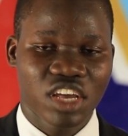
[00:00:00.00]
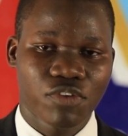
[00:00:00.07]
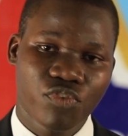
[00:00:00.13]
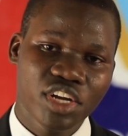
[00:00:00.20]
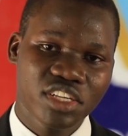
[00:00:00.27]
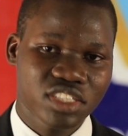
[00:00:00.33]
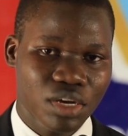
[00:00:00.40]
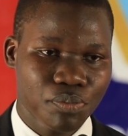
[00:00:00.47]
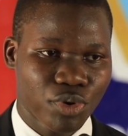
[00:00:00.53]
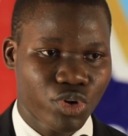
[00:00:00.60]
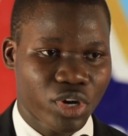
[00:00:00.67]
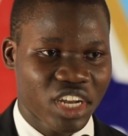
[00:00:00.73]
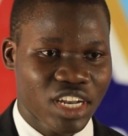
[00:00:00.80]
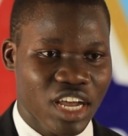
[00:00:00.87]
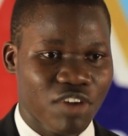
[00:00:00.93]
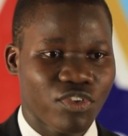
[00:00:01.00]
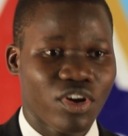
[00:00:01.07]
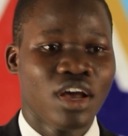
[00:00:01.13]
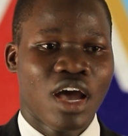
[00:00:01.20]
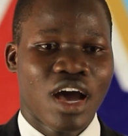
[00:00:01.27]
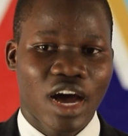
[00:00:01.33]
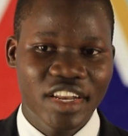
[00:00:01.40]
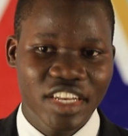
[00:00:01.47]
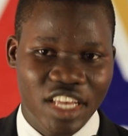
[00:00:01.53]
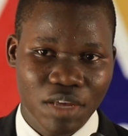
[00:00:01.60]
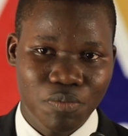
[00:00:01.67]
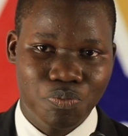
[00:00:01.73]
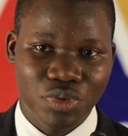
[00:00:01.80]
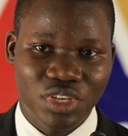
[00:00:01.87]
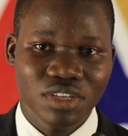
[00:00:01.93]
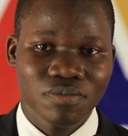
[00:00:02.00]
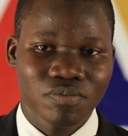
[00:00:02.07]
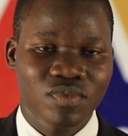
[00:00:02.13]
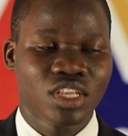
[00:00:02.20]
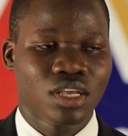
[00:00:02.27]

Like, for example, we can have an MP